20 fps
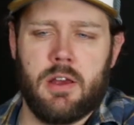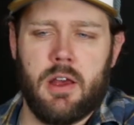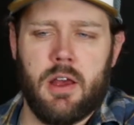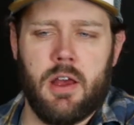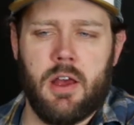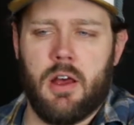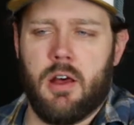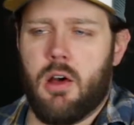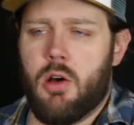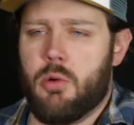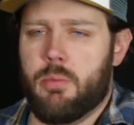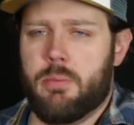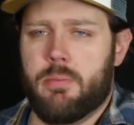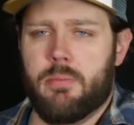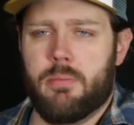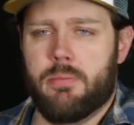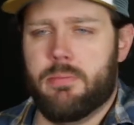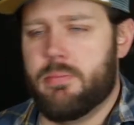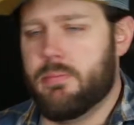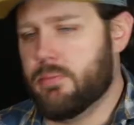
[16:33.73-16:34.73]

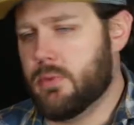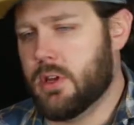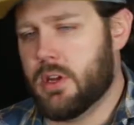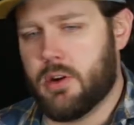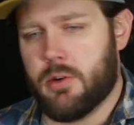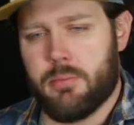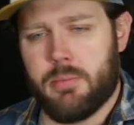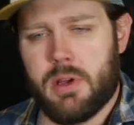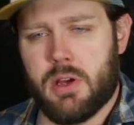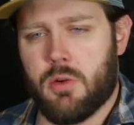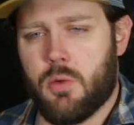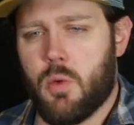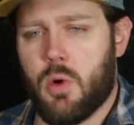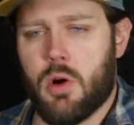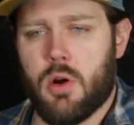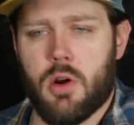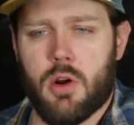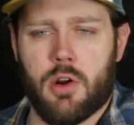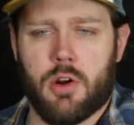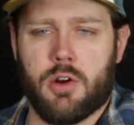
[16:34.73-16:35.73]
Be at
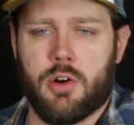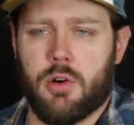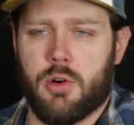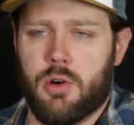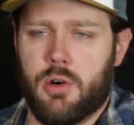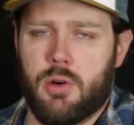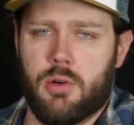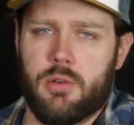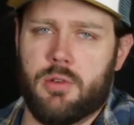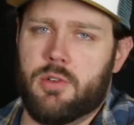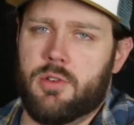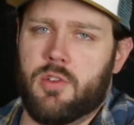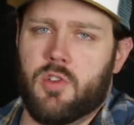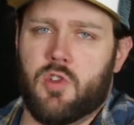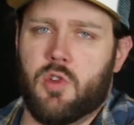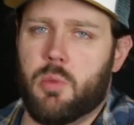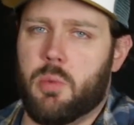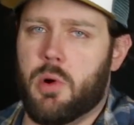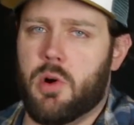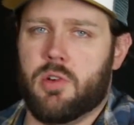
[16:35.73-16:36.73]
work or
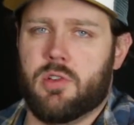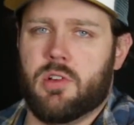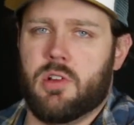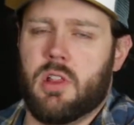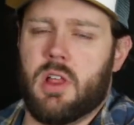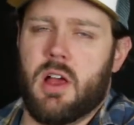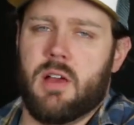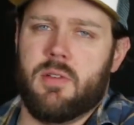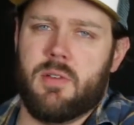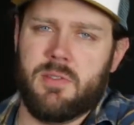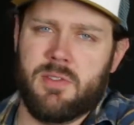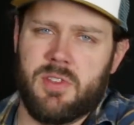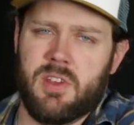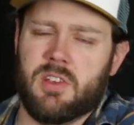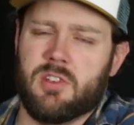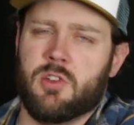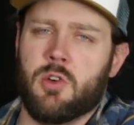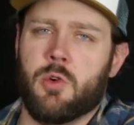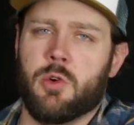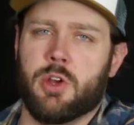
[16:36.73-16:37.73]
just your personal life.
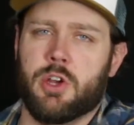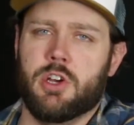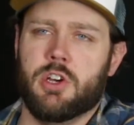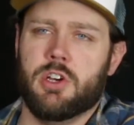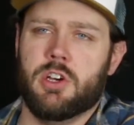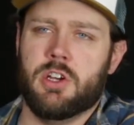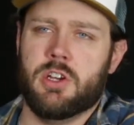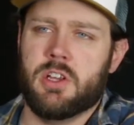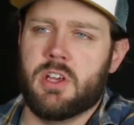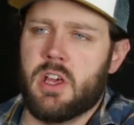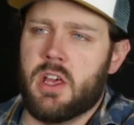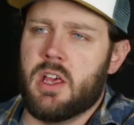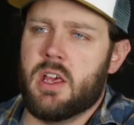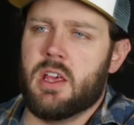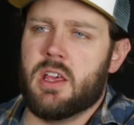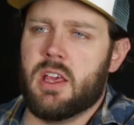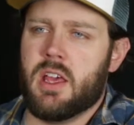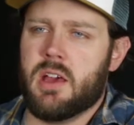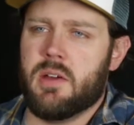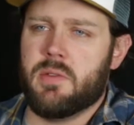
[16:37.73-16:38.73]
Everything's going good.
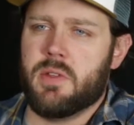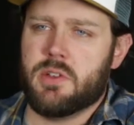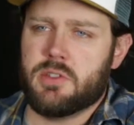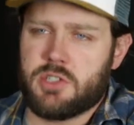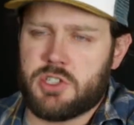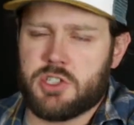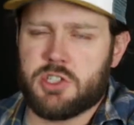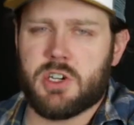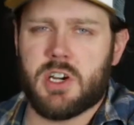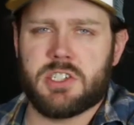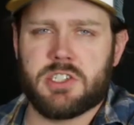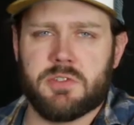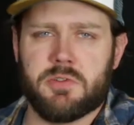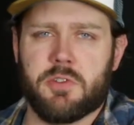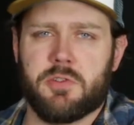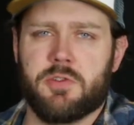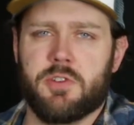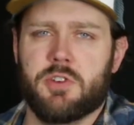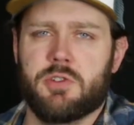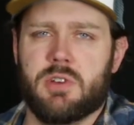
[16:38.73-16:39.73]
You have a stretch of
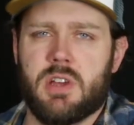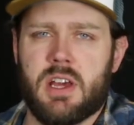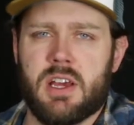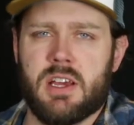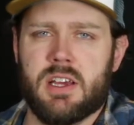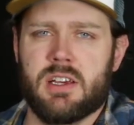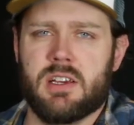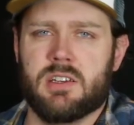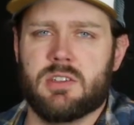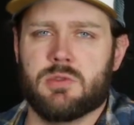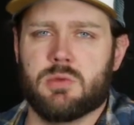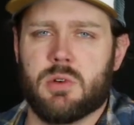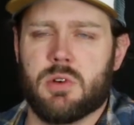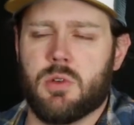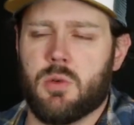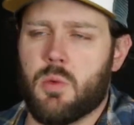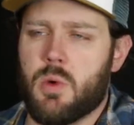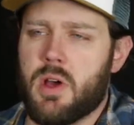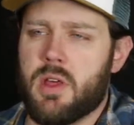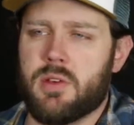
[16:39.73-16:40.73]
a few days where
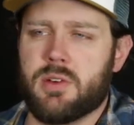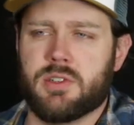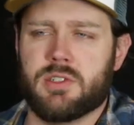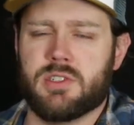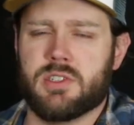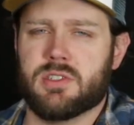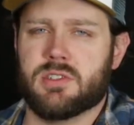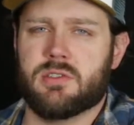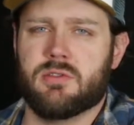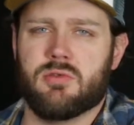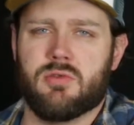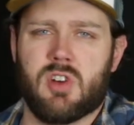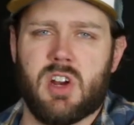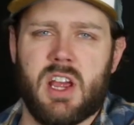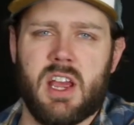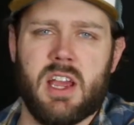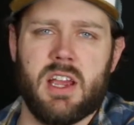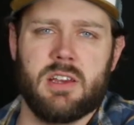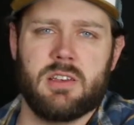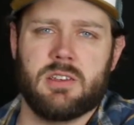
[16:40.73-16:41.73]
the weather's just
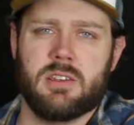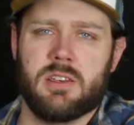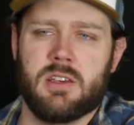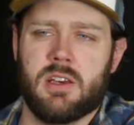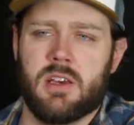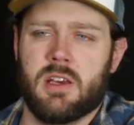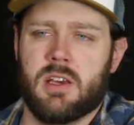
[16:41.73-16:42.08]
great.